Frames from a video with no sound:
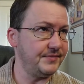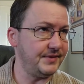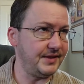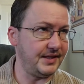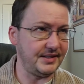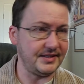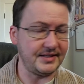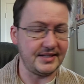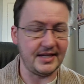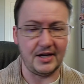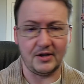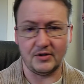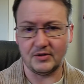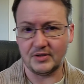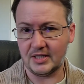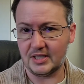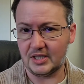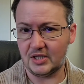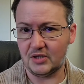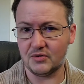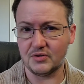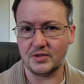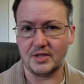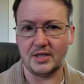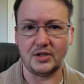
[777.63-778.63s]
The entire ten
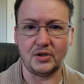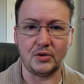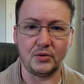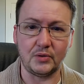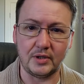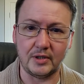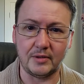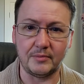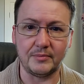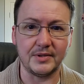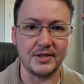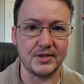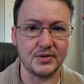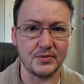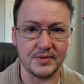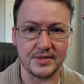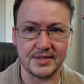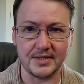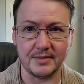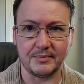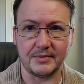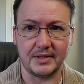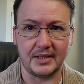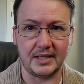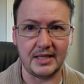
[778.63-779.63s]
years I knew him, this was
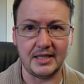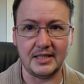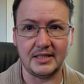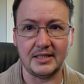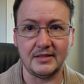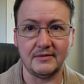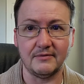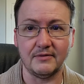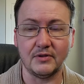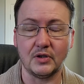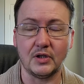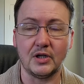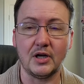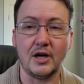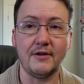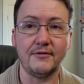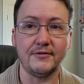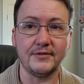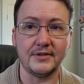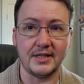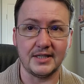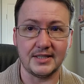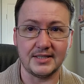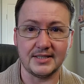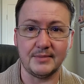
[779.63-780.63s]
something he did very
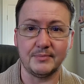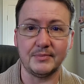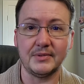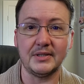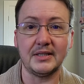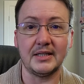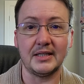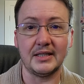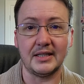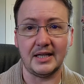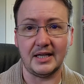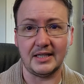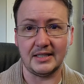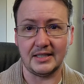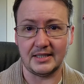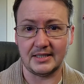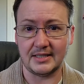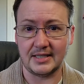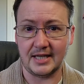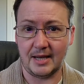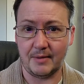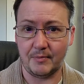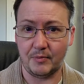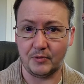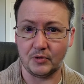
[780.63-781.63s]
often. It's something that kind of
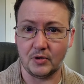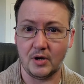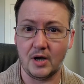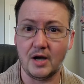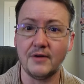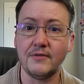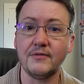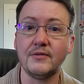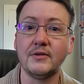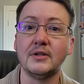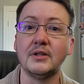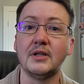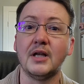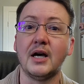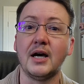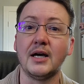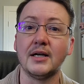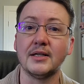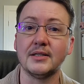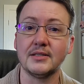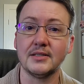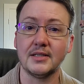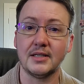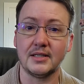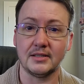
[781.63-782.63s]
tapered off a
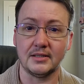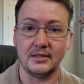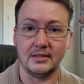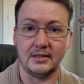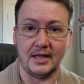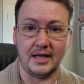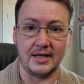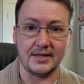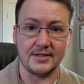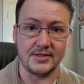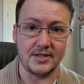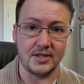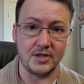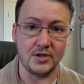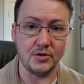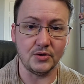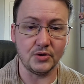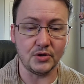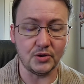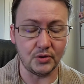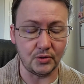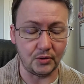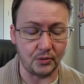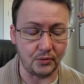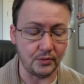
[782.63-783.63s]
lot in the last year or
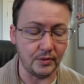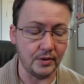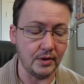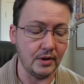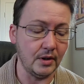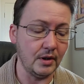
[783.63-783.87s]
two,